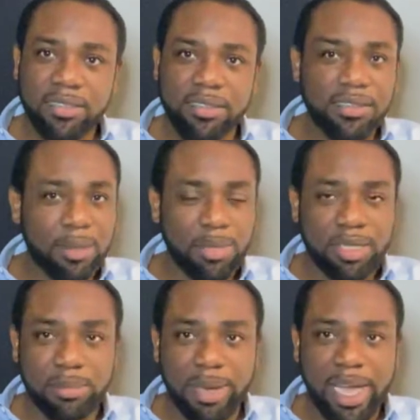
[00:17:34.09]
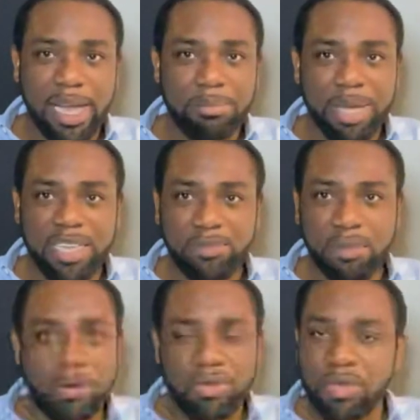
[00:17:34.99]
This is not money to buy handbags,
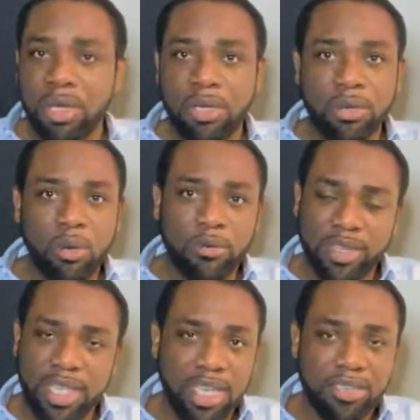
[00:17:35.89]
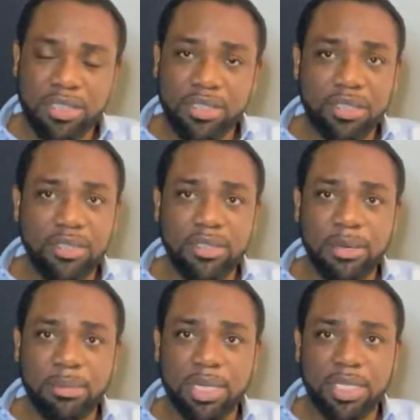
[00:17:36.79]
purse, go on vacations. This is not
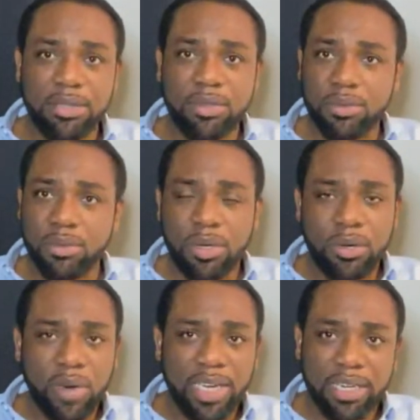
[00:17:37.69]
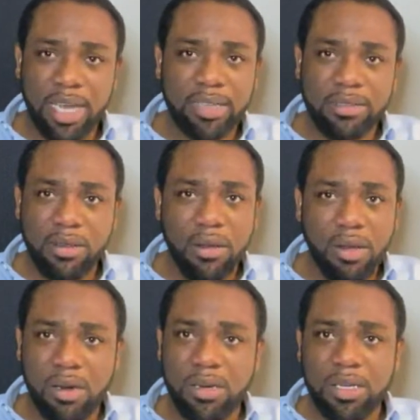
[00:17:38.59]
money to ride a nice
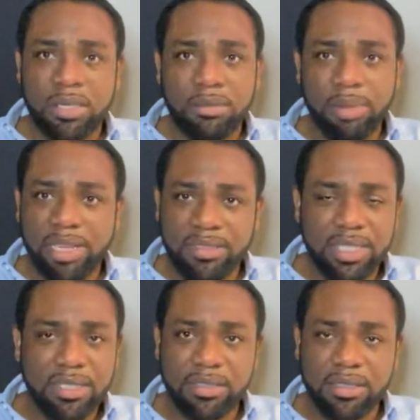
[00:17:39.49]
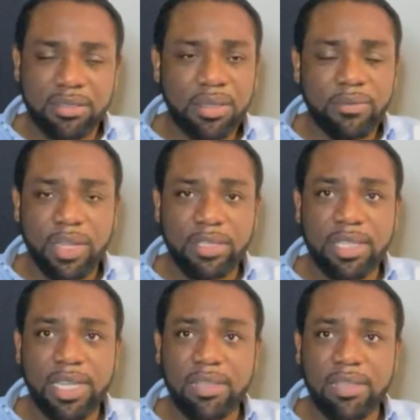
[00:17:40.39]
car, buy sneakers and stuff
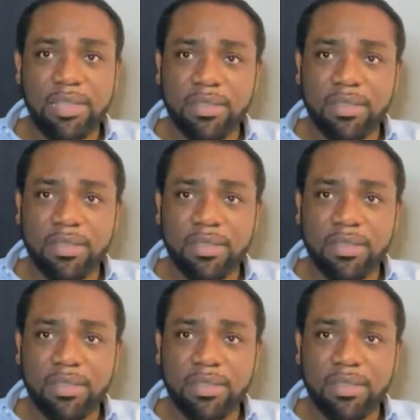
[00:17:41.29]
like that.